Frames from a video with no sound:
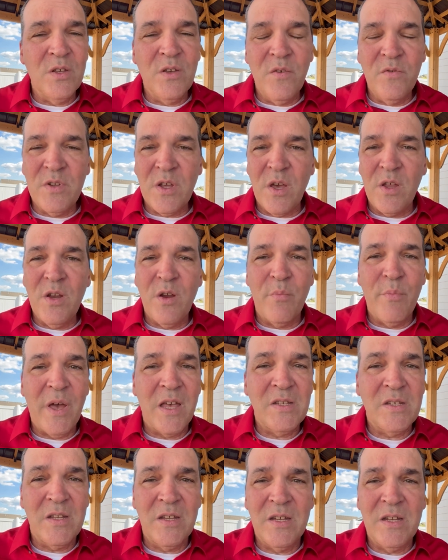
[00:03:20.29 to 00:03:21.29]
You've done your
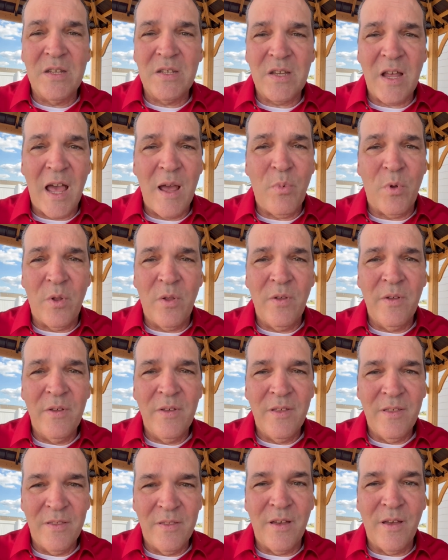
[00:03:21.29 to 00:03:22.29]
best to disciple
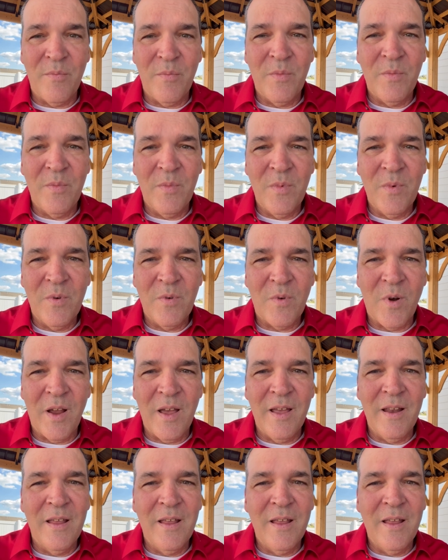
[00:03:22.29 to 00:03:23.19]
them, right?